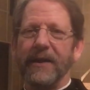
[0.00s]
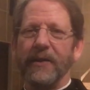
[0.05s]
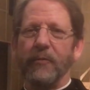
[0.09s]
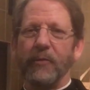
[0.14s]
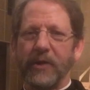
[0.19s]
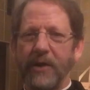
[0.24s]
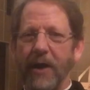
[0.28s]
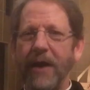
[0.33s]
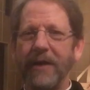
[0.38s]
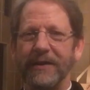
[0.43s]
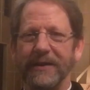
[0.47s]

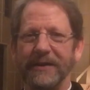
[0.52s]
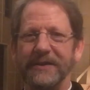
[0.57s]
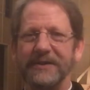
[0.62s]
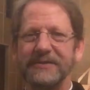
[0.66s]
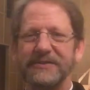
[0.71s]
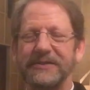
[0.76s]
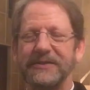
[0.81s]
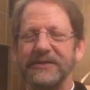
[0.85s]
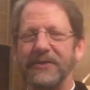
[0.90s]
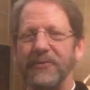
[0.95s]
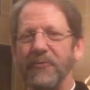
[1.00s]

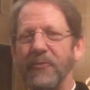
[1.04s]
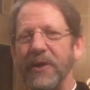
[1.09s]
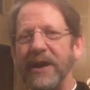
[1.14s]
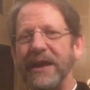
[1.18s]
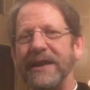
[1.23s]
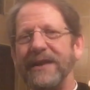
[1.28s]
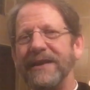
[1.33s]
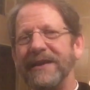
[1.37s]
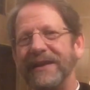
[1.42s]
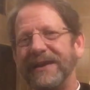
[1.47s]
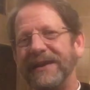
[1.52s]
Regardless,
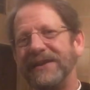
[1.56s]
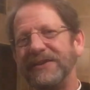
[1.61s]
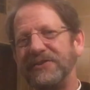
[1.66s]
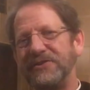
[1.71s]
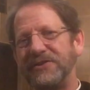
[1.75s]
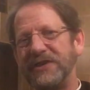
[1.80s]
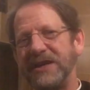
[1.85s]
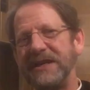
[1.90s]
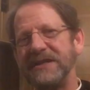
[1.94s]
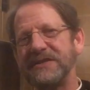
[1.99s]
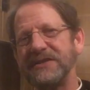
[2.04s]
when
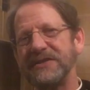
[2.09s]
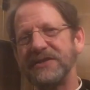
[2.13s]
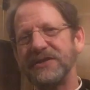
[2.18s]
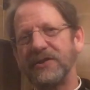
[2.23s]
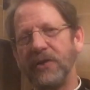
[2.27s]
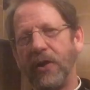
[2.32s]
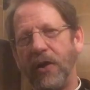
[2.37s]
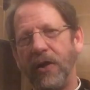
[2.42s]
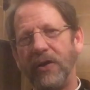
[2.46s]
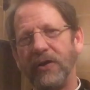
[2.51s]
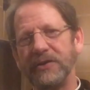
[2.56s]
Jesus
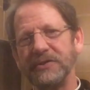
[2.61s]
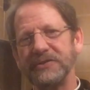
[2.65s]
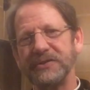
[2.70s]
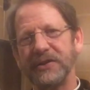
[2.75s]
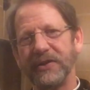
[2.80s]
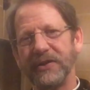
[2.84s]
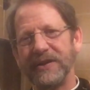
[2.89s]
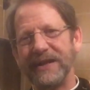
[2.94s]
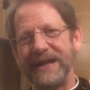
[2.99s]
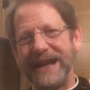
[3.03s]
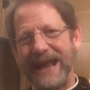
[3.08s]
calls
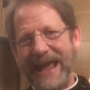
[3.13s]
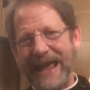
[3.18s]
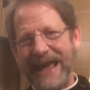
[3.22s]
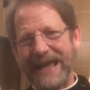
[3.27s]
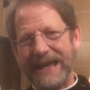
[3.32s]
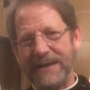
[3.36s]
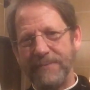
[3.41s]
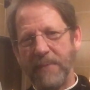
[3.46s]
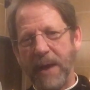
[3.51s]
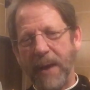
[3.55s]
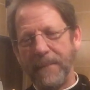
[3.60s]
her
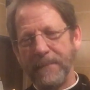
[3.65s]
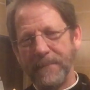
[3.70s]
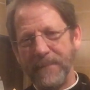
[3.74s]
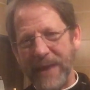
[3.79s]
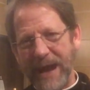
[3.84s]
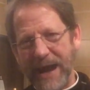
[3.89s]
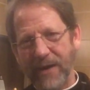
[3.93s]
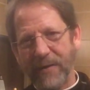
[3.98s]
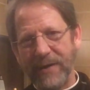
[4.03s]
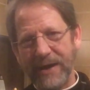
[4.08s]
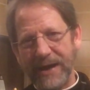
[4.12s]
name,
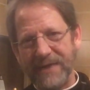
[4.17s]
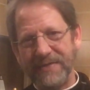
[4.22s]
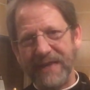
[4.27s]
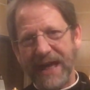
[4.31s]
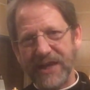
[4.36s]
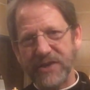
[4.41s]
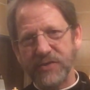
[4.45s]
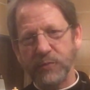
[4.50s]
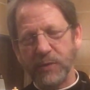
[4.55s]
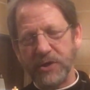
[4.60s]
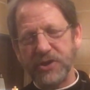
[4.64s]
Mary,
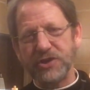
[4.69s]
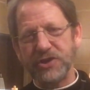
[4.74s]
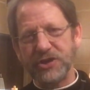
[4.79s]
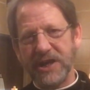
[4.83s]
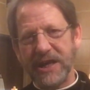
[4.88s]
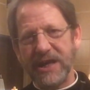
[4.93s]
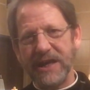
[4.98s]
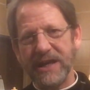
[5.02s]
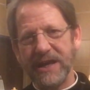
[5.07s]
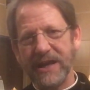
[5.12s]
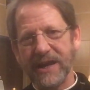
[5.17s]
that's when
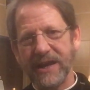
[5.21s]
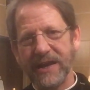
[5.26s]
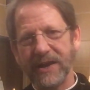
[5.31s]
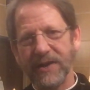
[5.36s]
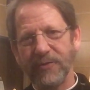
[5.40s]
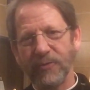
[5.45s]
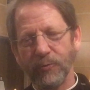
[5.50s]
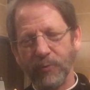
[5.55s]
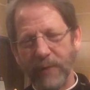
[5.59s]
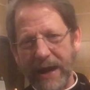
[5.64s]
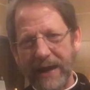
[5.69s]
she
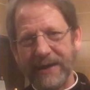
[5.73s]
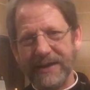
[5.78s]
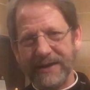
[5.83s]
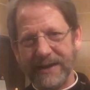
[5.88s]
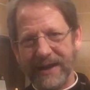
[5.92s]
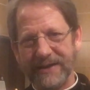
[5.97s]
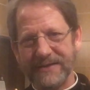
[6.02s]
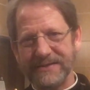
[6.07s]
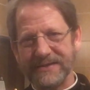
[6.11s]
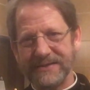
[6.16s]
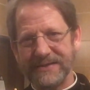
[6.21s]

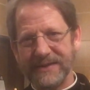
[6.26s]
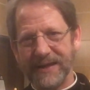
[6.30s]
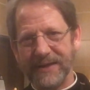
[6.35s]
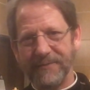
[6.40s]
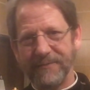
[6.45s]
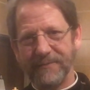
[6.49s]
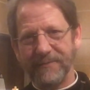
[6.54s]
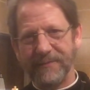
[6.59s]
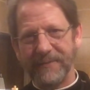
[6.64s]
recognizes him.